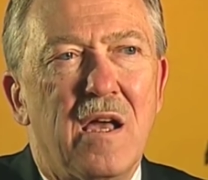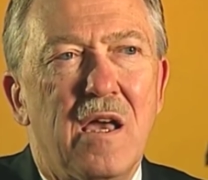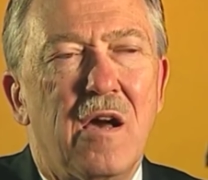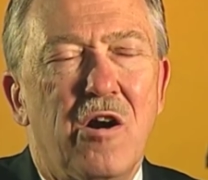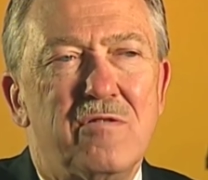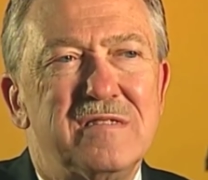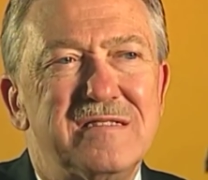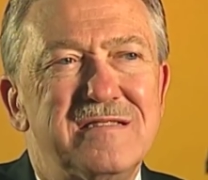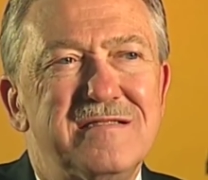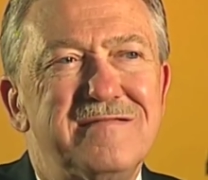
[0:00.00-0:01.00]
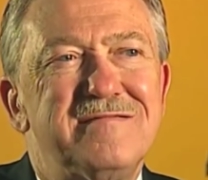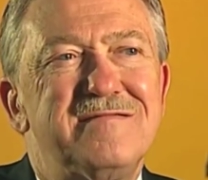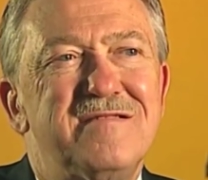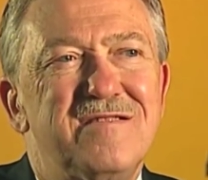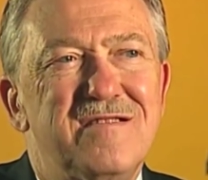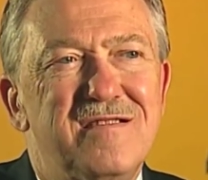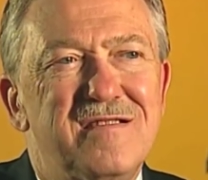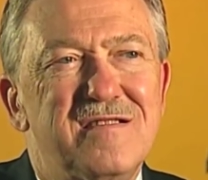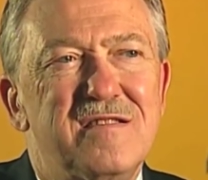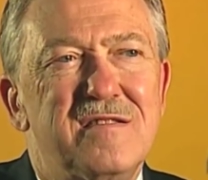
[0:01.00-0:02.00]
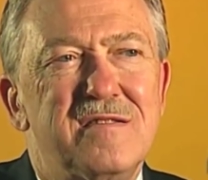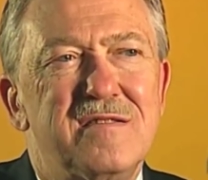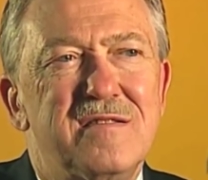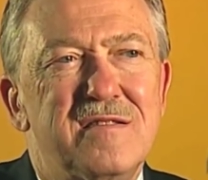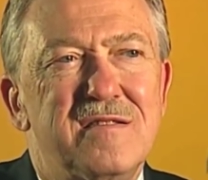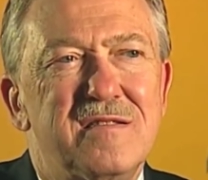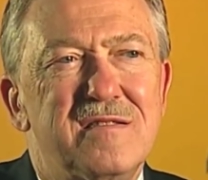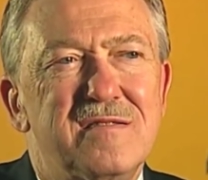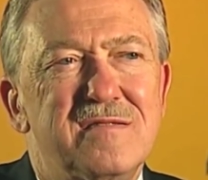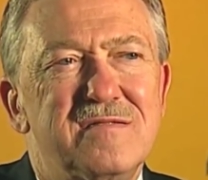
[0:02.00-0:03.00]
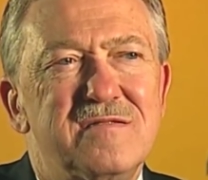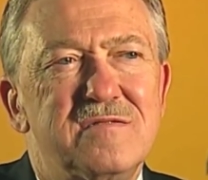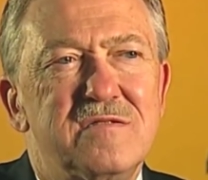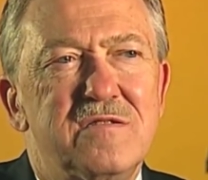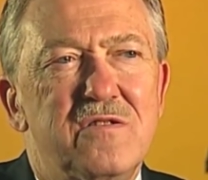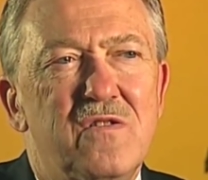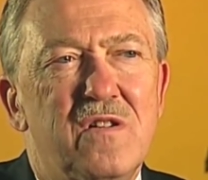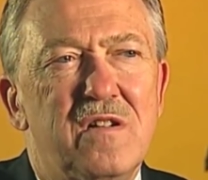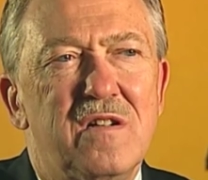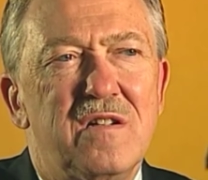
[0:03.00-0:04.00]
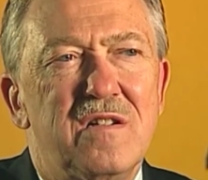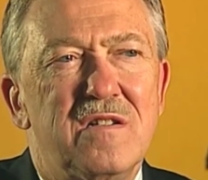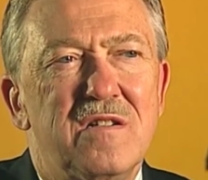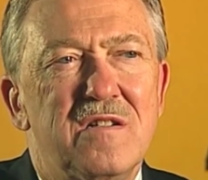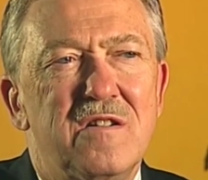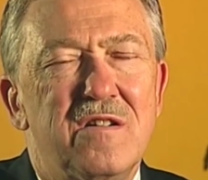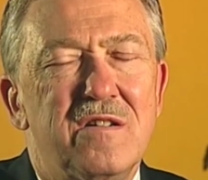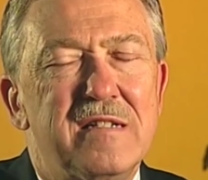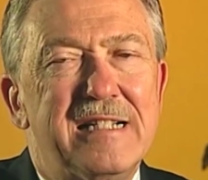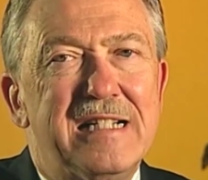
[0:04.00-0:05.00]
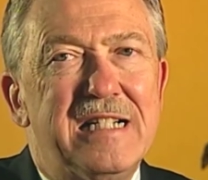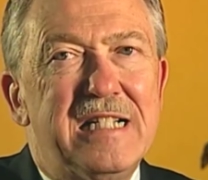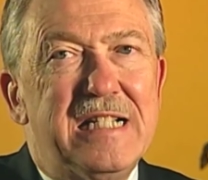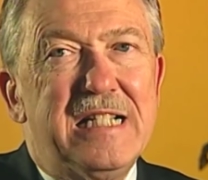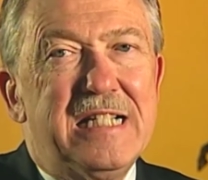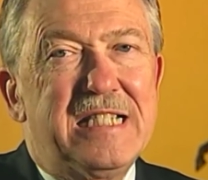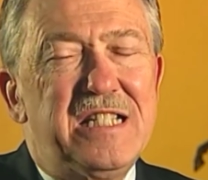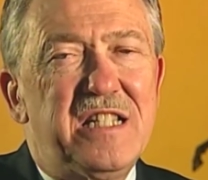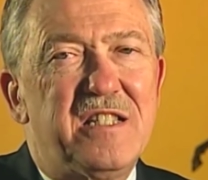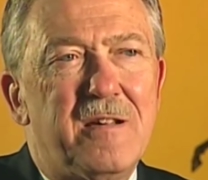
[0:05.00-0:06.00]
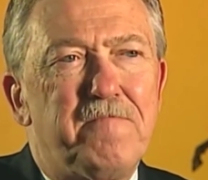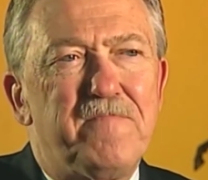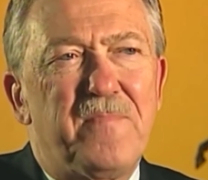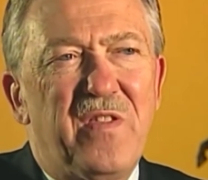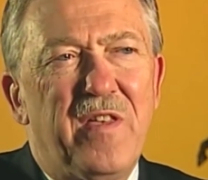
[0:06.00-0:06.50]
yeah. when you were here. How did uh, that make any comments on that? Um, this is I'm a- Thinking